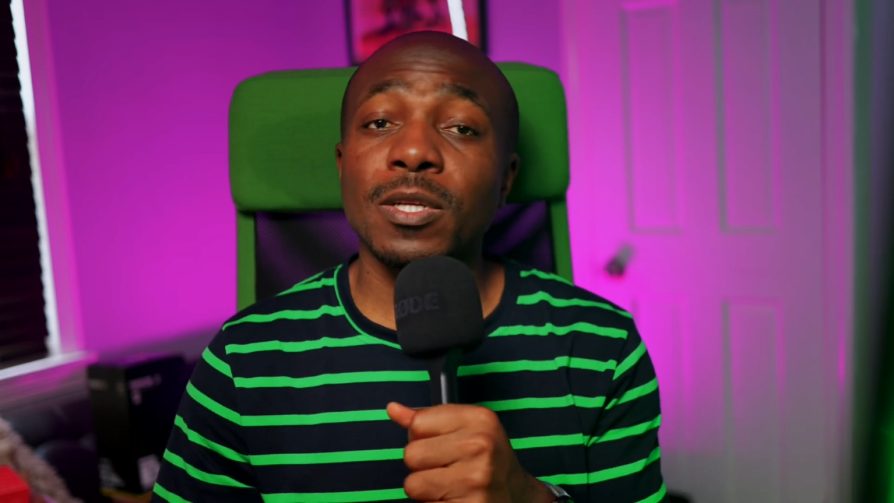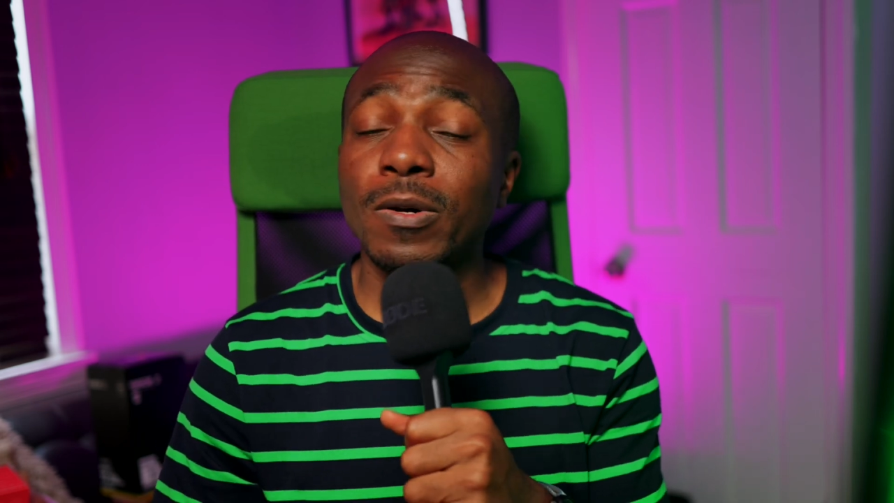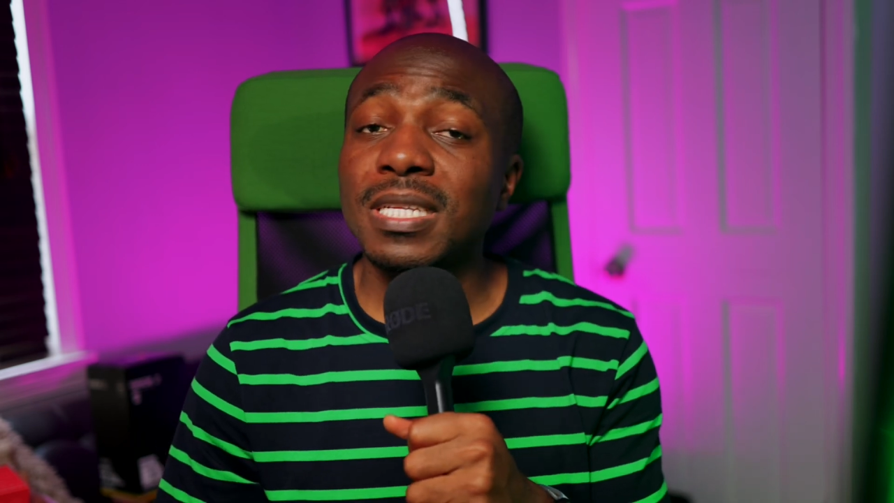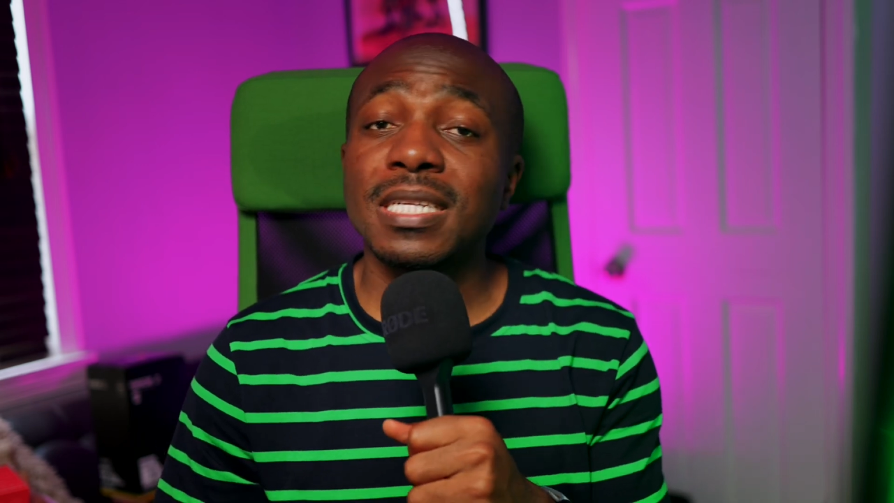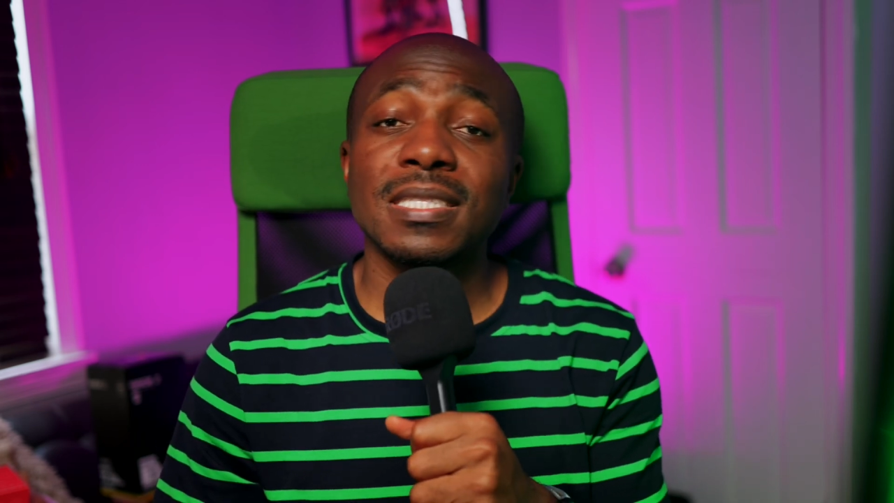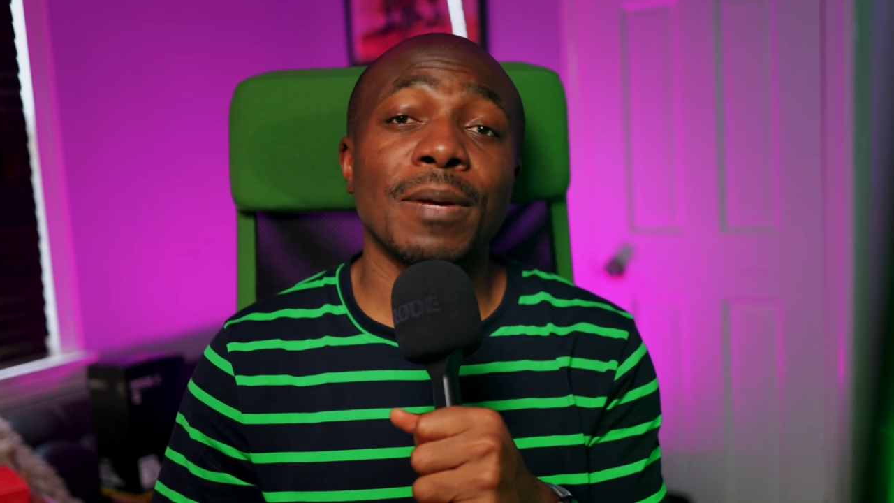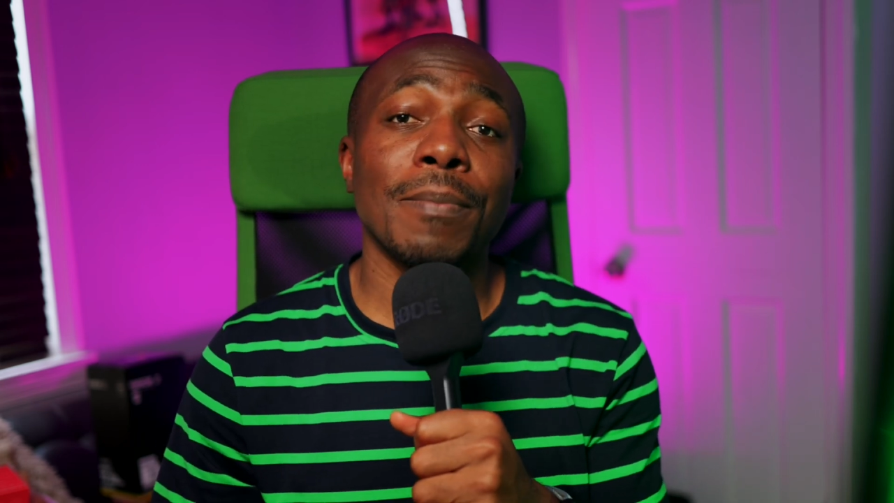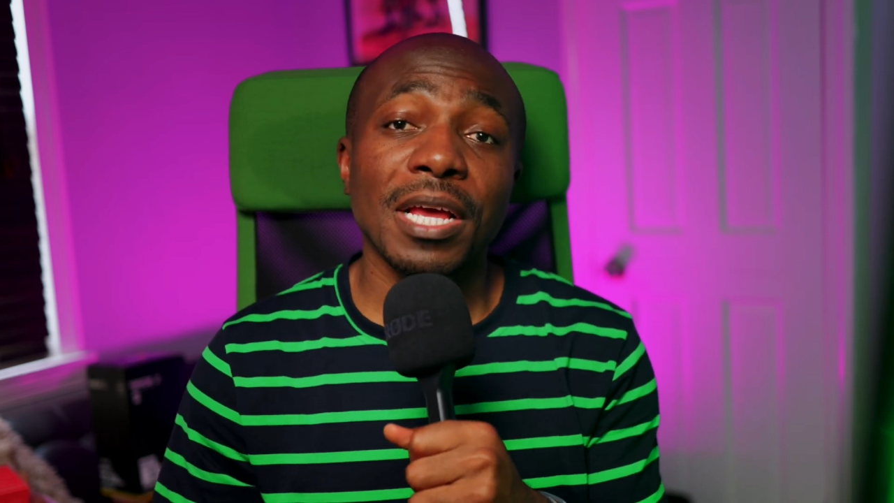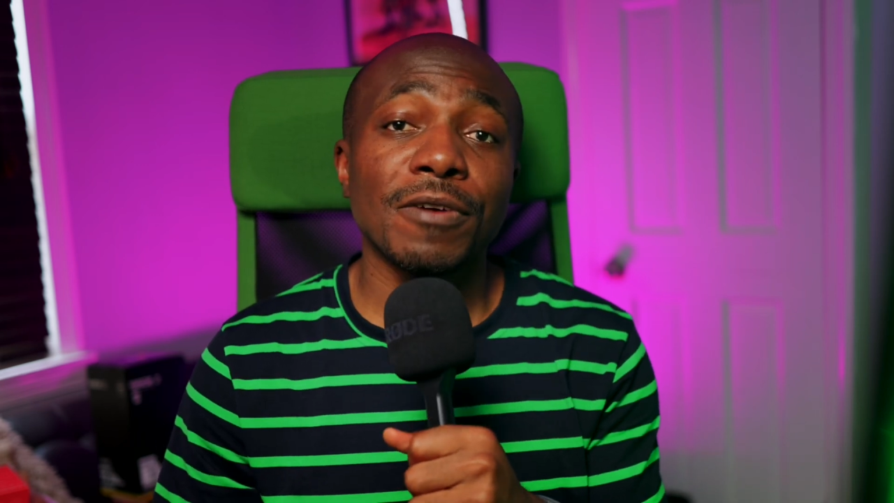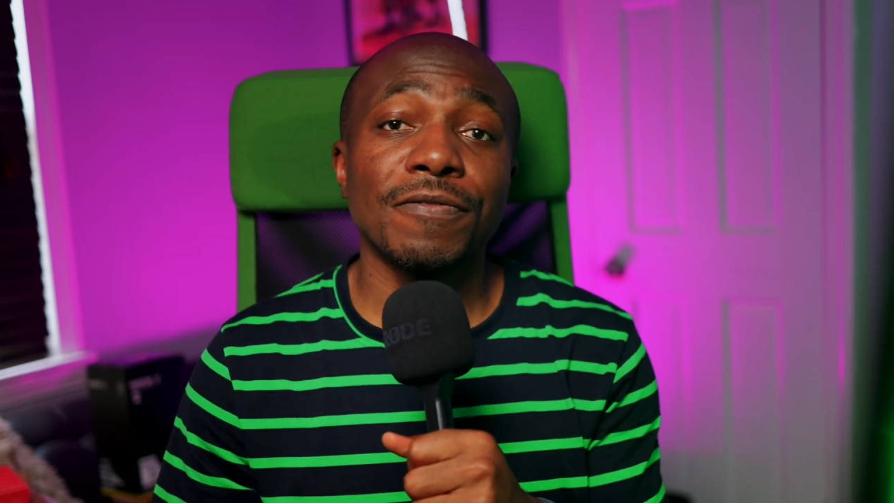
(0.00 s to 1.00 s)
condenser
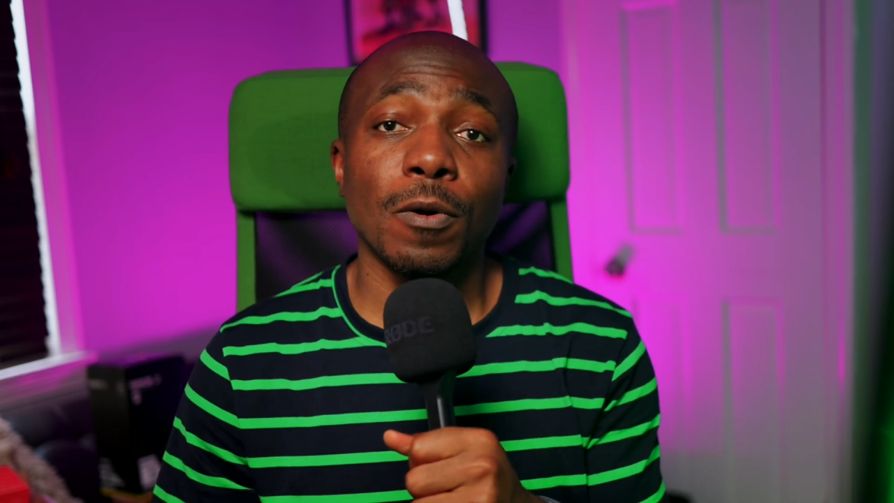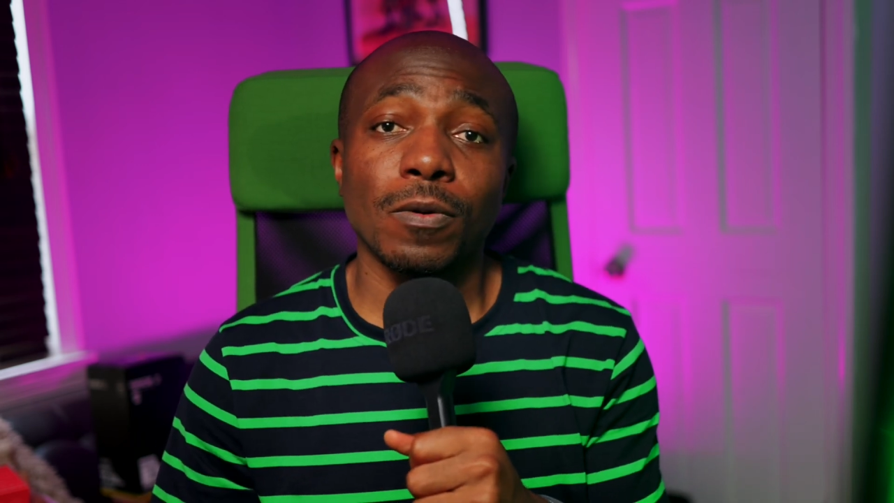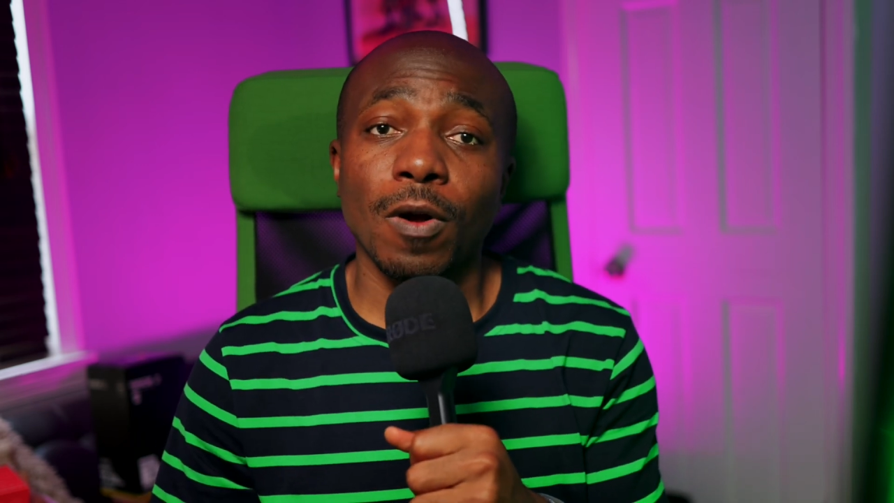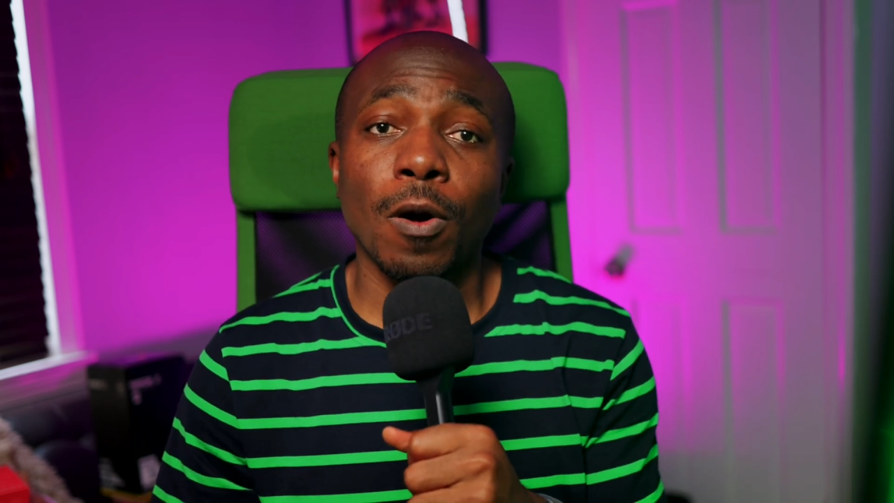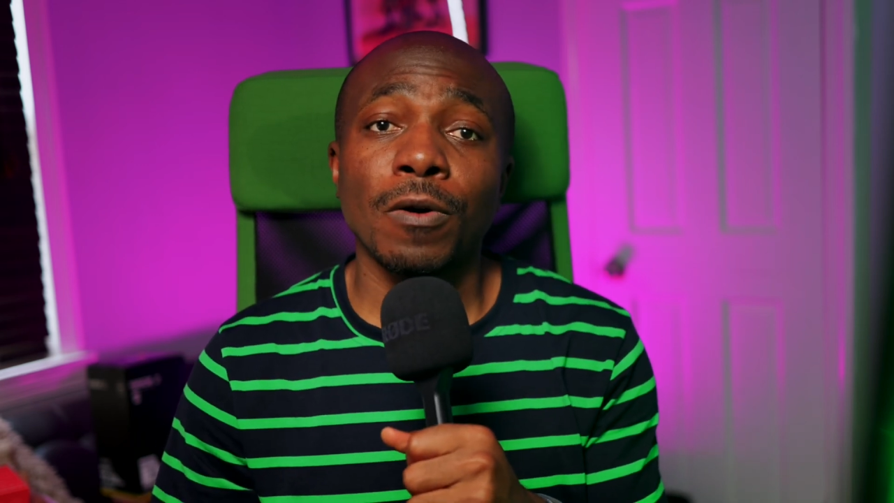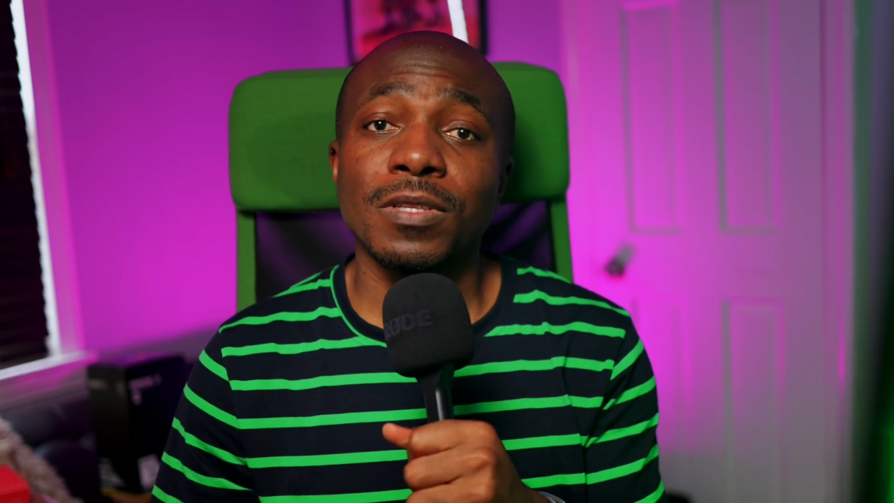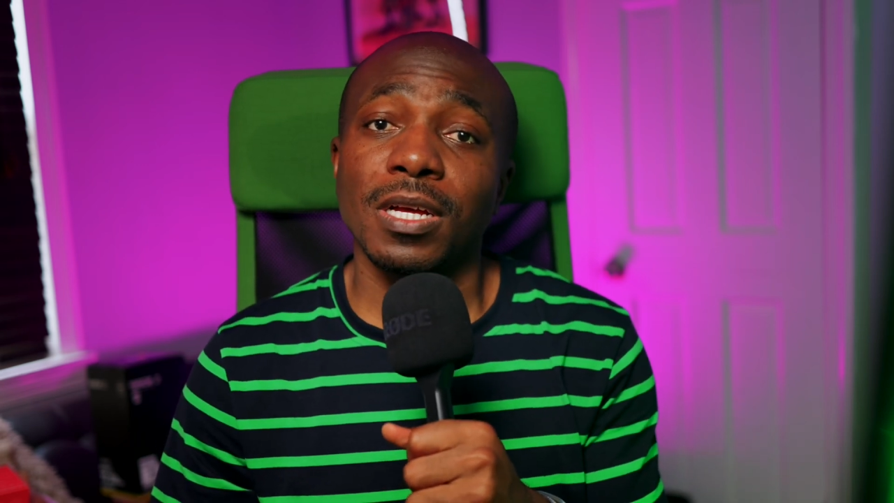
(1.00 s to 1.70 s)
microphone called